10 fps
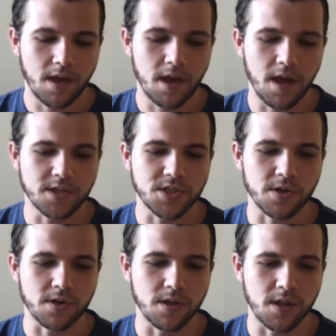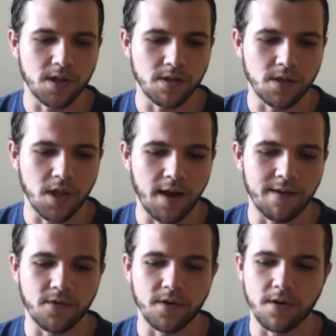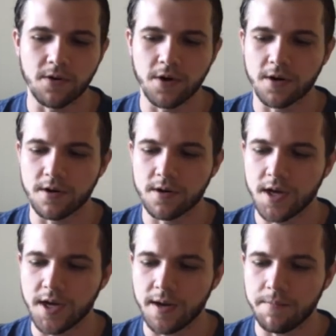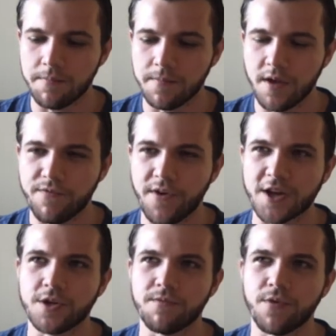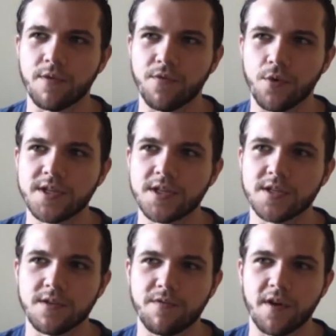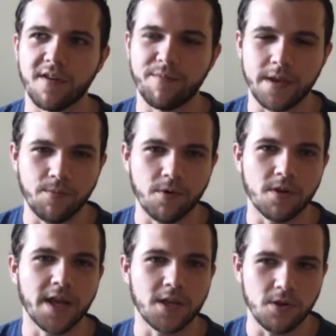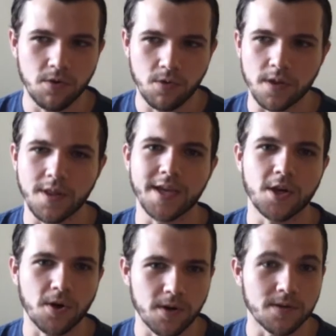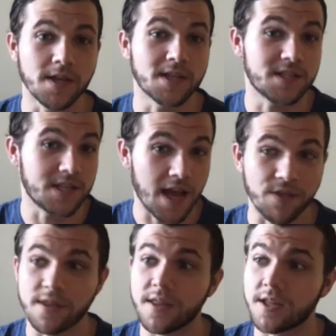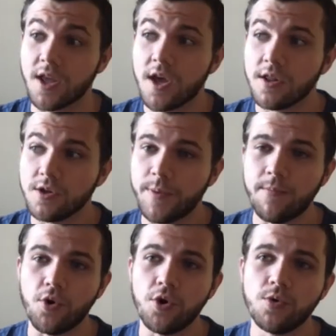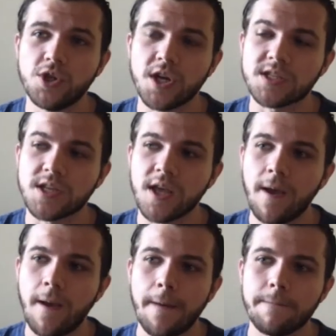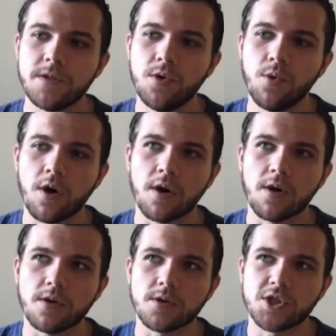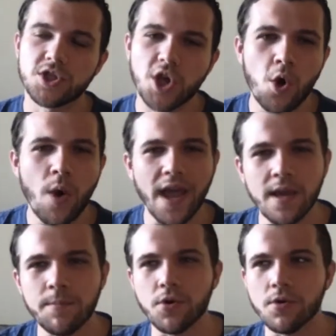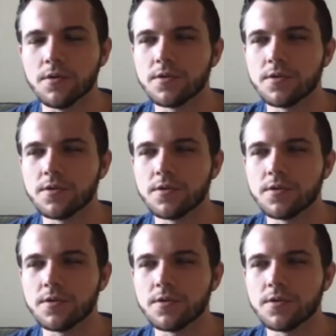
a certain love or or um, affection for the voices of of people like you and like Kurt and like Seth and like those people who just you are so able